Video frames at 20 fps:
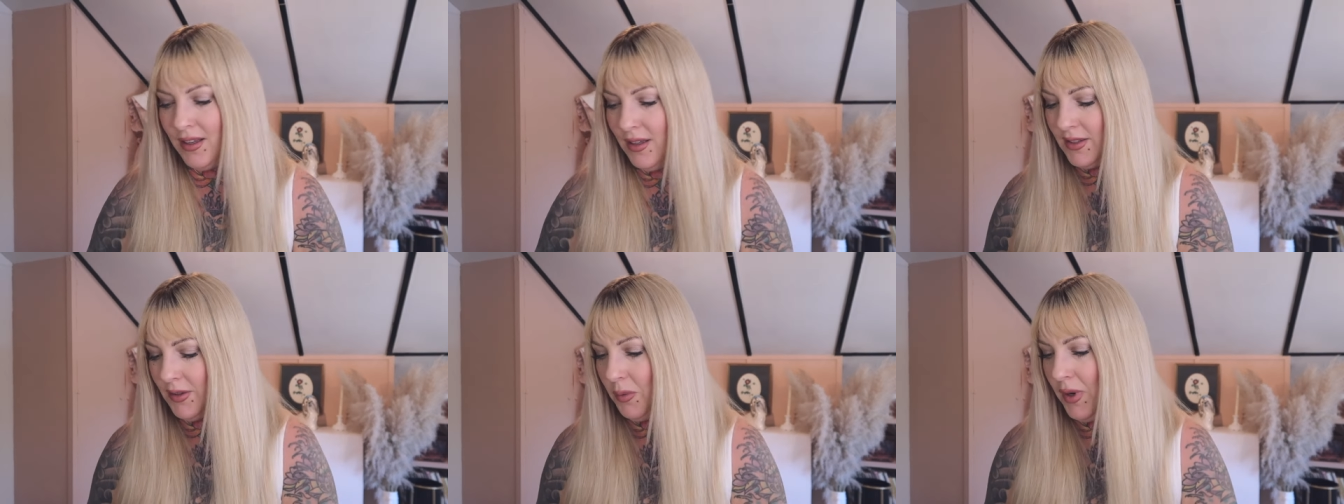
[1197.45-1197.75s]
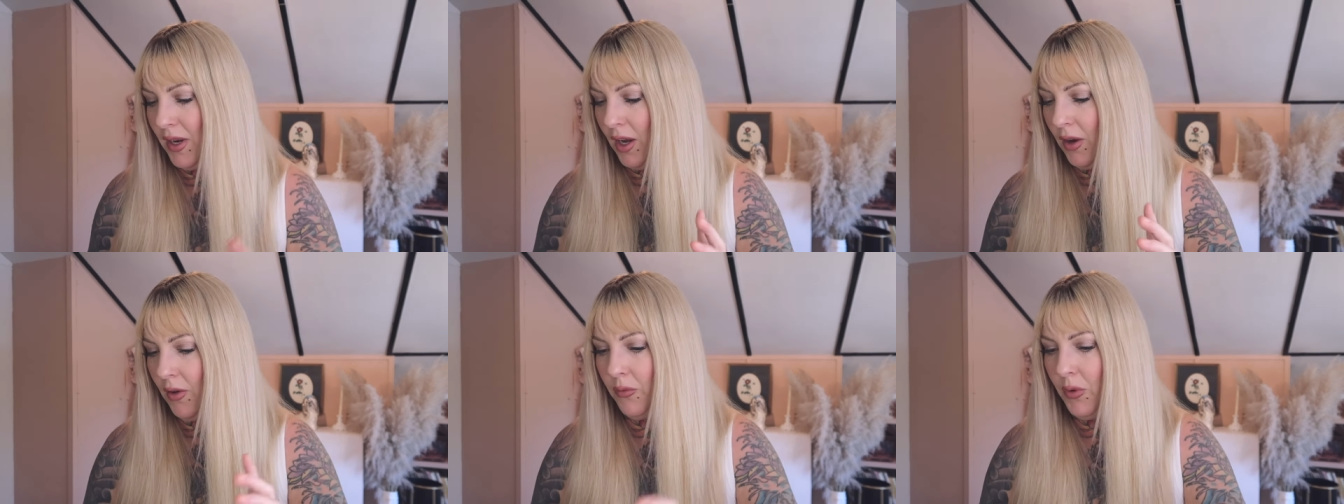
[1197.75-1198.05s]
So
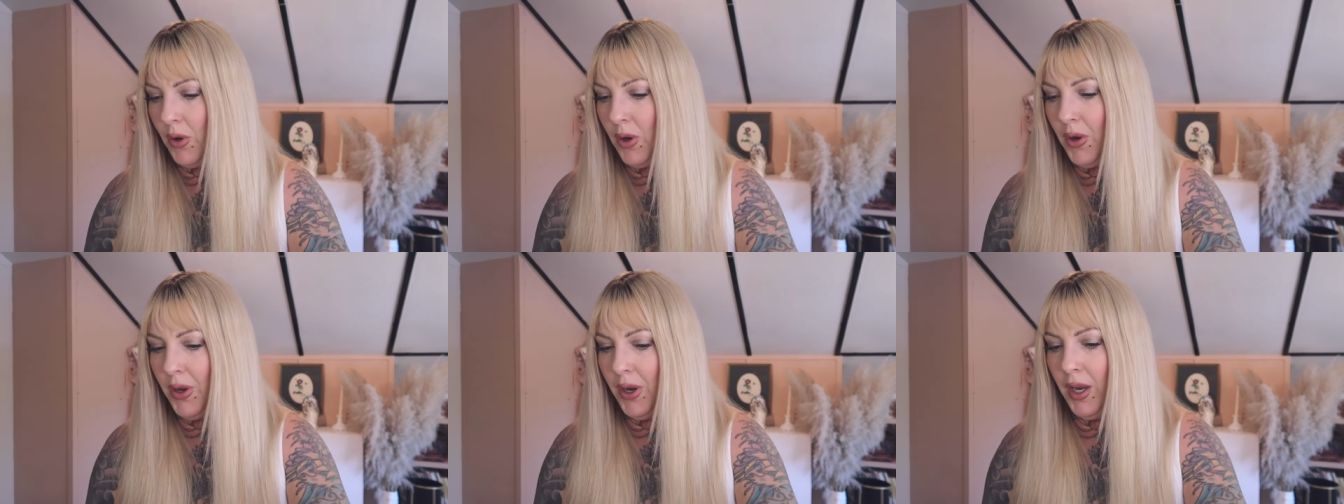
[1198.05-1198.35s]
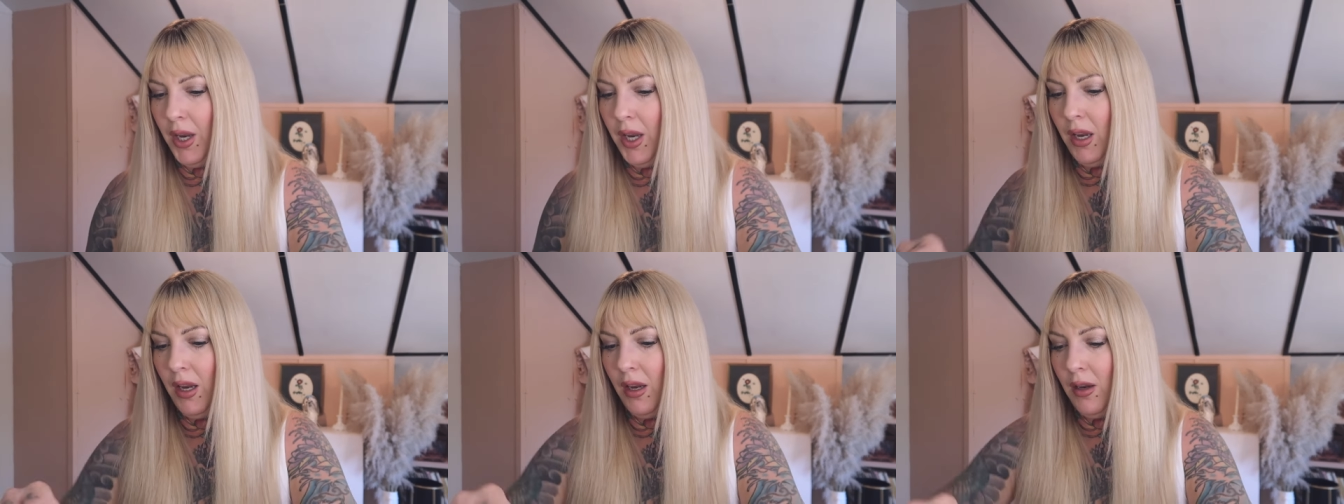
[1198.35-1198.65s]
we have
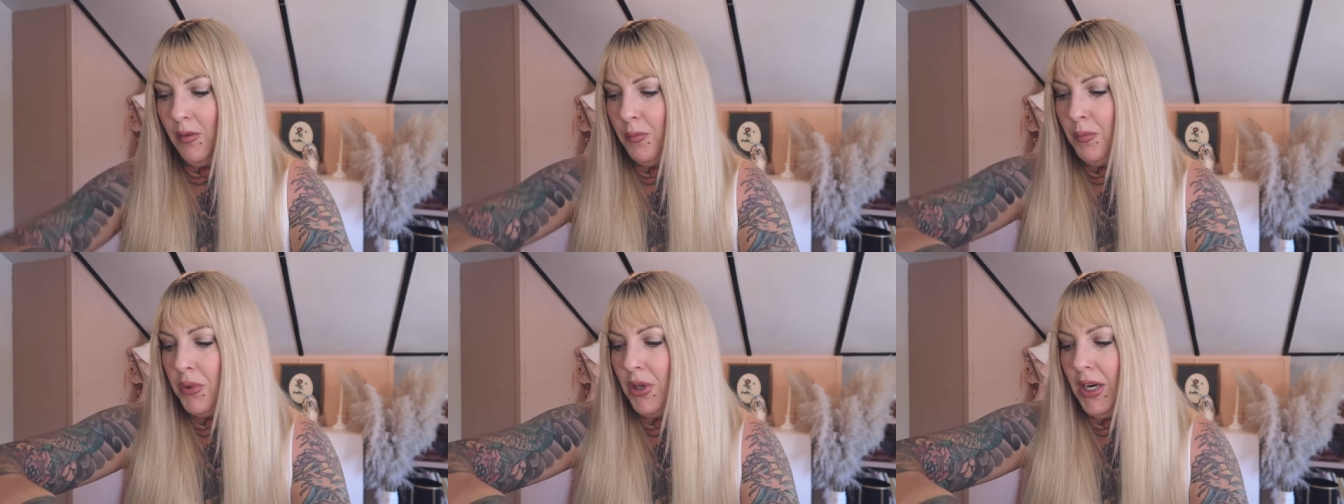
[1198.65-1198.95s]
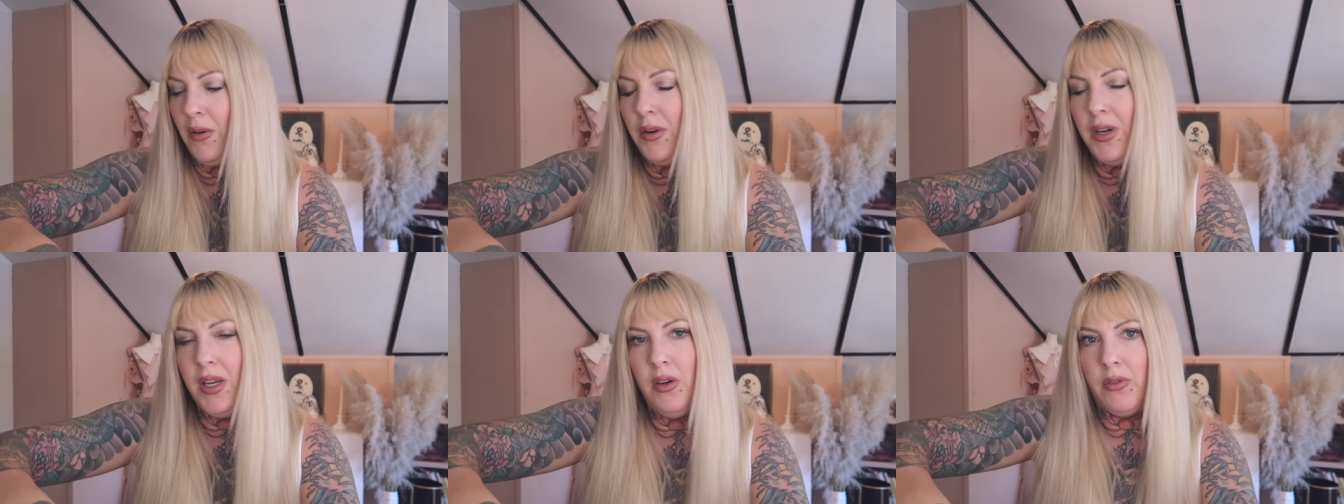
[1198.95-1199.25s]
a
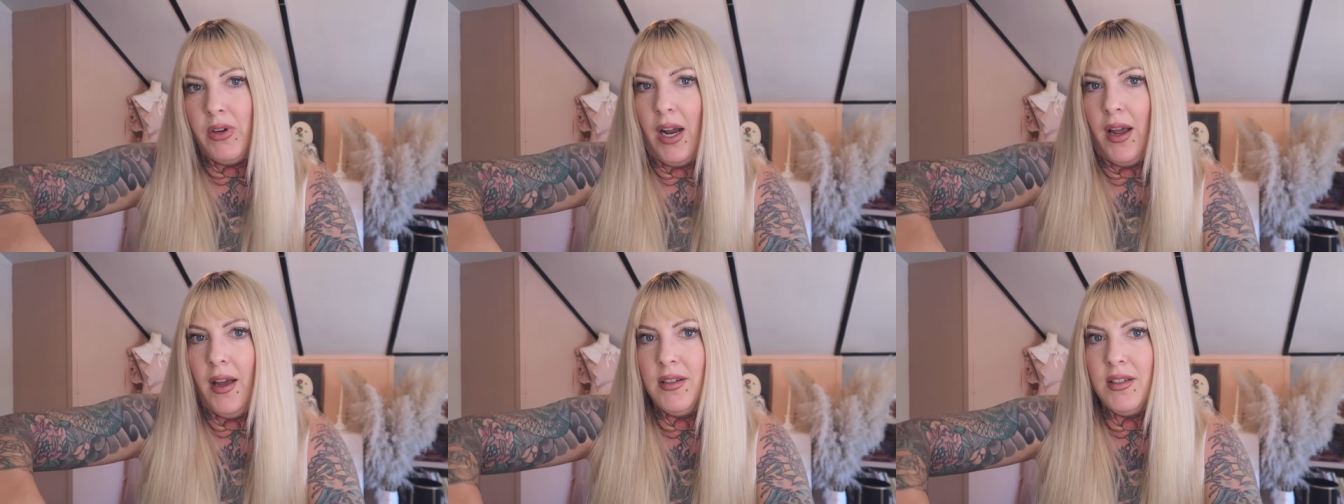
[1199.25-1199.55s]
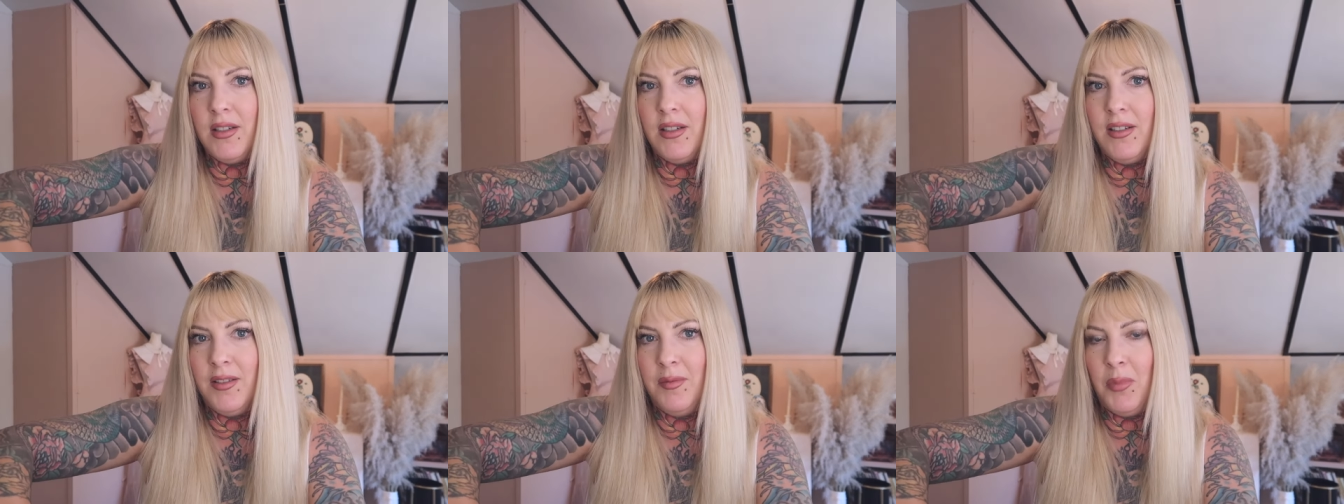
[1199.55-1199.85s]
brownie
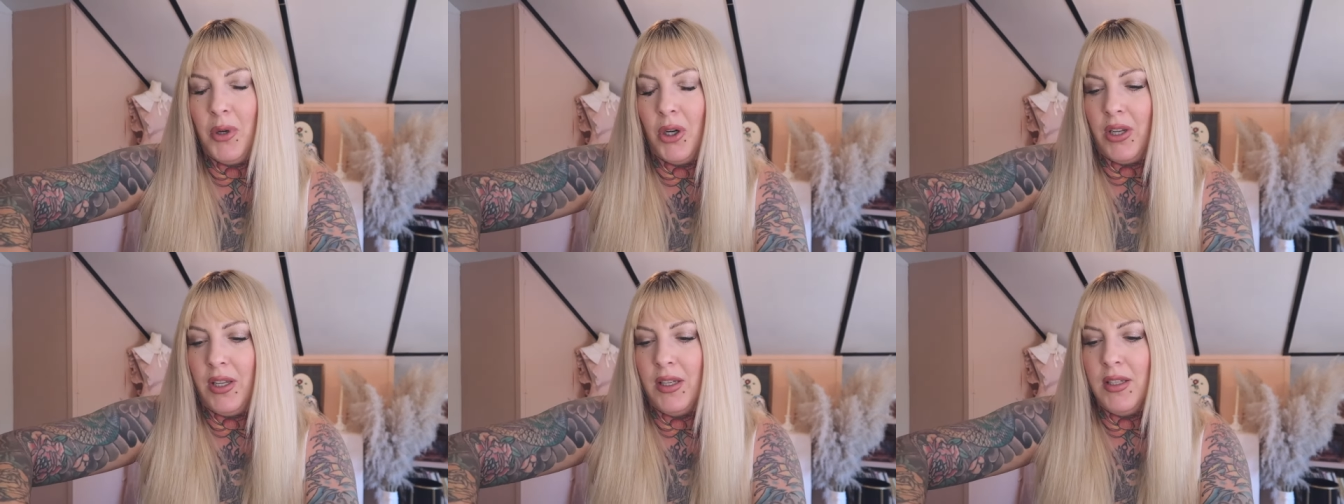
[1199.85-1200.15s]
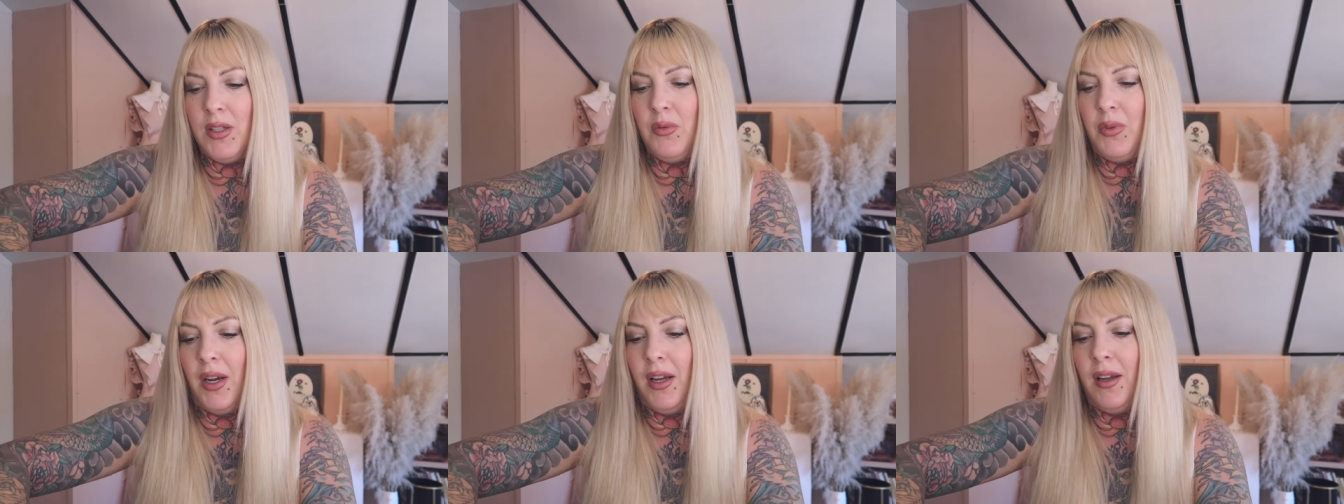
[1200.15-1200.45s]
red,
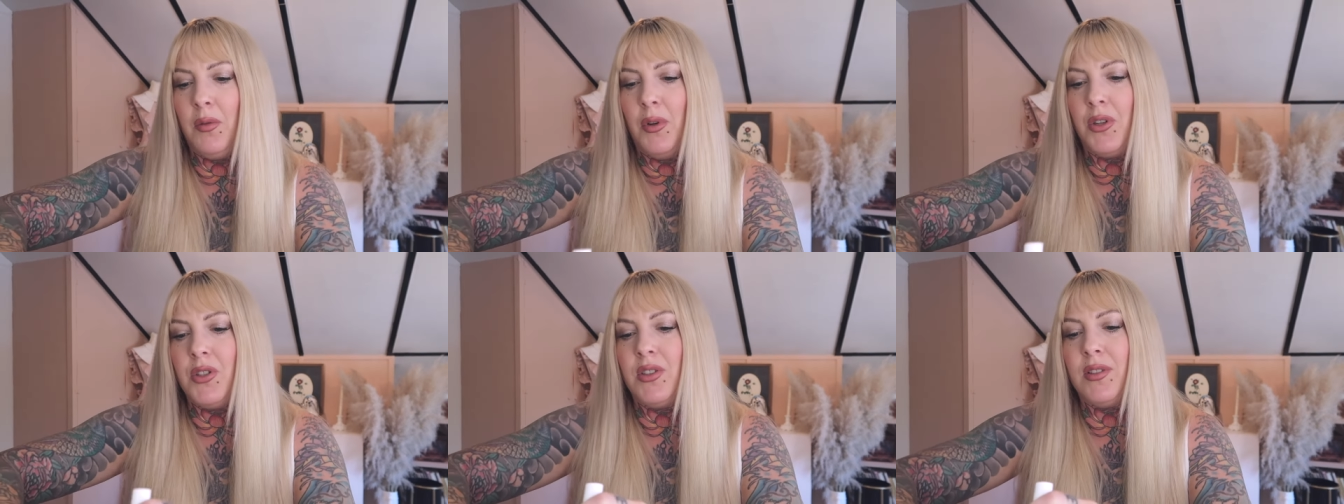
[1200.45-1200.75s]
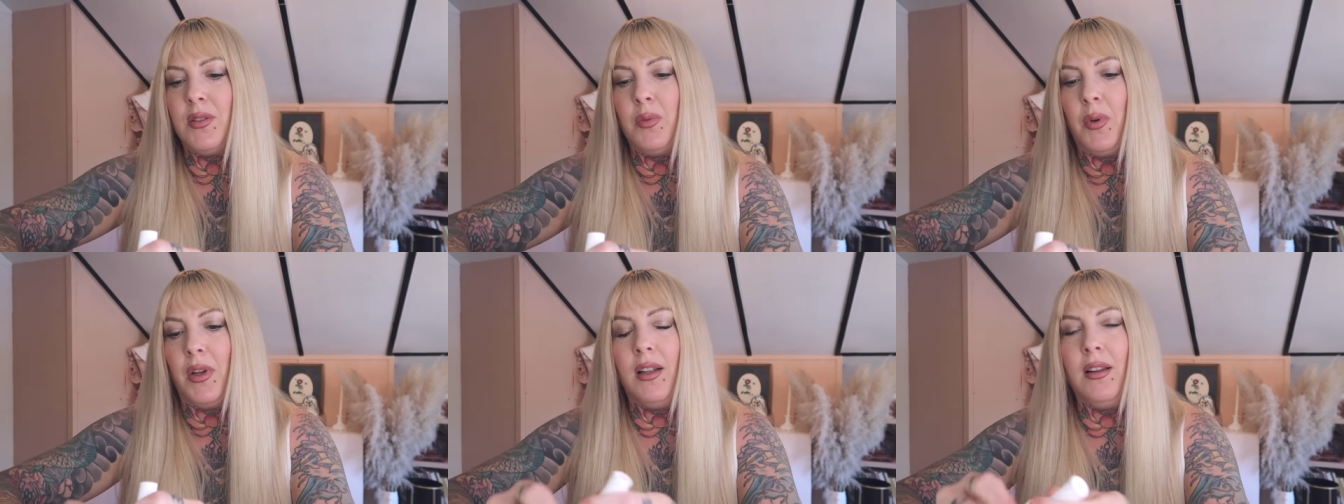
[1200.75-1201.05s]
burgundy red, which
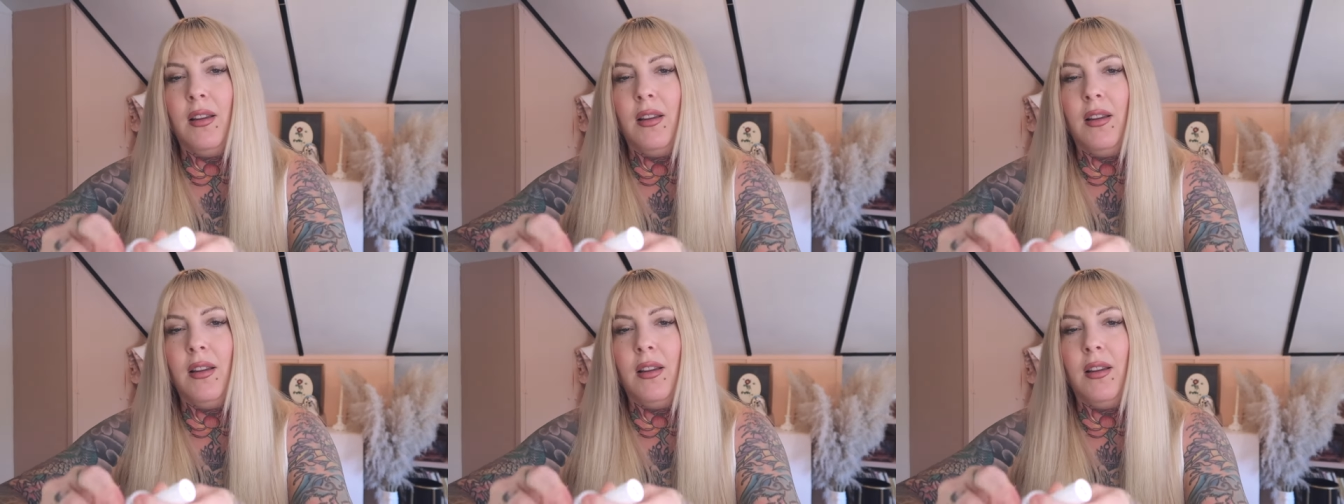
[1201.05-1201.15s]
is what I